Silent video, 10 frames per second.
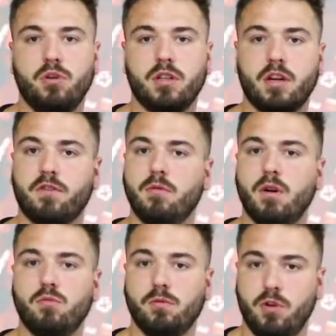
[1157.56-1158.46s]
with. I've come
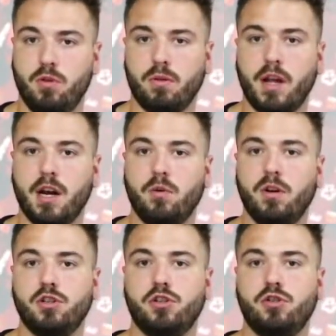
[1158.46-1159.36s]
up with my own
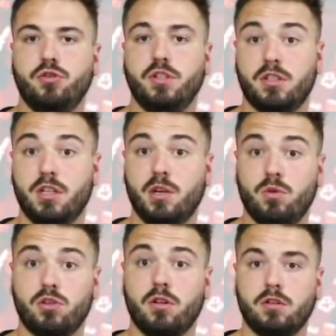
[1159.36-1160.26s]
language to
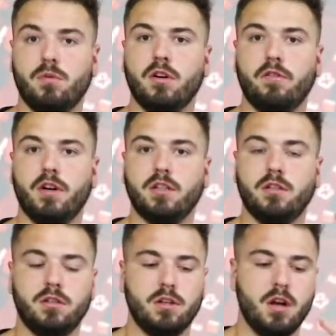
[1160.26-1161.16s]
distinguish all the smart
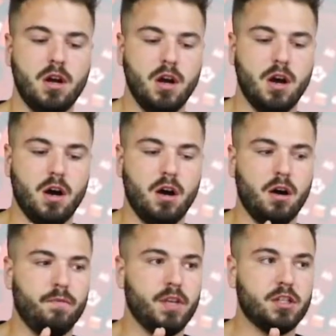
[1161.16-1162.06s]
devices.
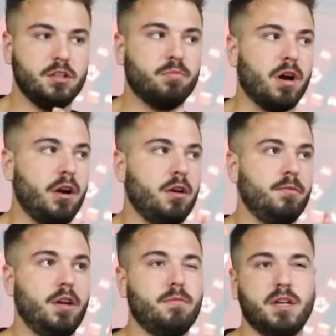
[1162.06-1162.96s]
This is probably going
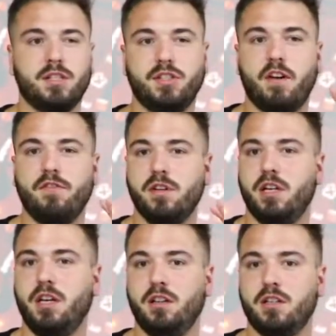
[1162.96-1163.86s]
to be my
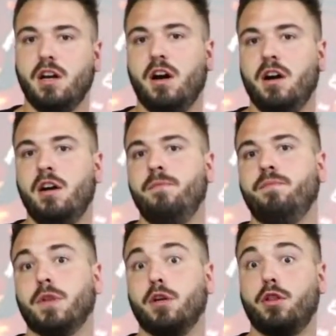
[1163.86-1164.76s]
17th
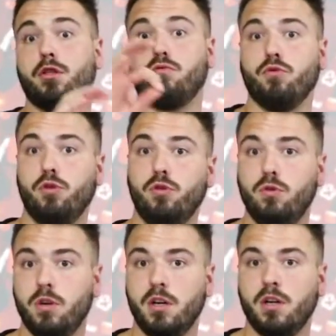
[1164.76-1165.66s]
time through